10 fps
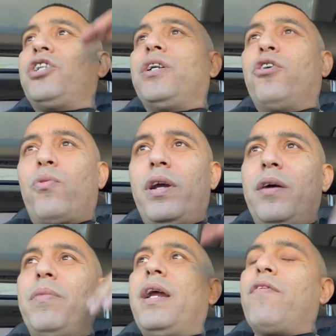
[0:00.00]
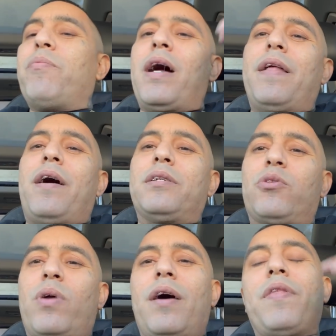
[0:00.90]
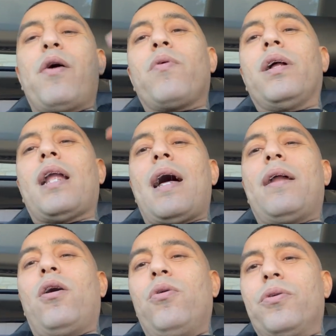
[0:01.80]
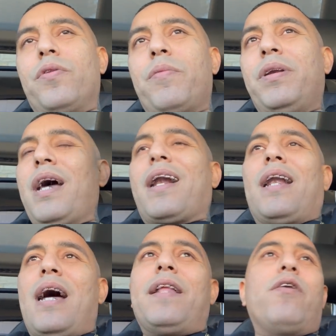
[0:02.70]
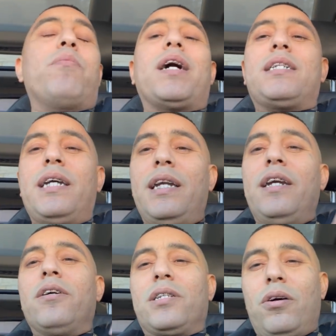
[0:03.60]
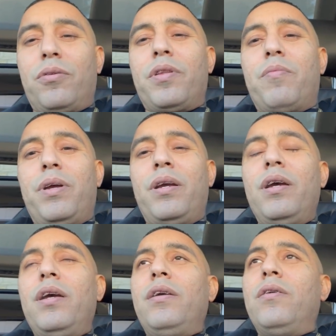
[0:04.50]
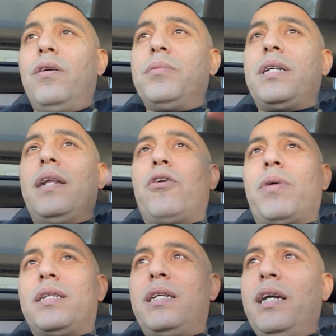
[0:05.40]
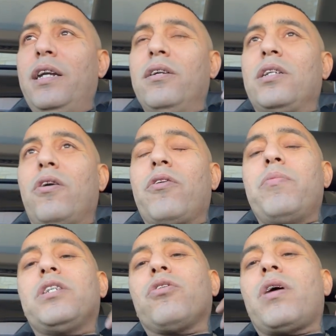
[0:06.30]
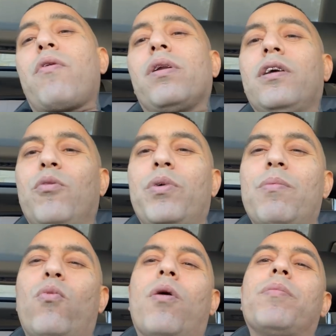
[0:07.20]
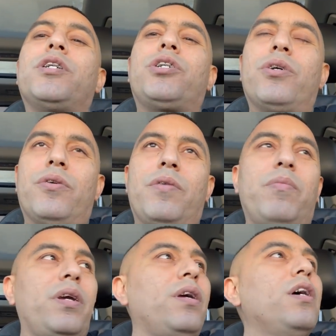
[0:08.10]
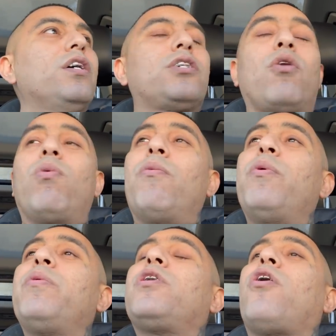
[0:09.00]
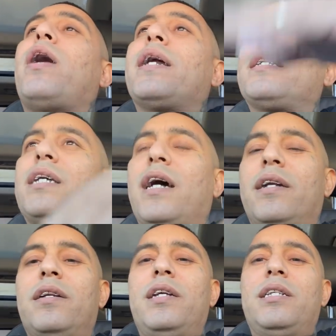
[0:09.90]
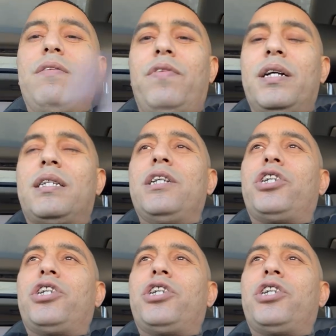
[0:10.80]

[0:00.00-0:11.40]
and Grim and everybody that was around, they were a lot older than me. Not a lot, they were about 10 years older than me. You know what I'm saying? They were about 10 years older than me, so they were a little bit more mature than me. So when we would go out of town to these events, these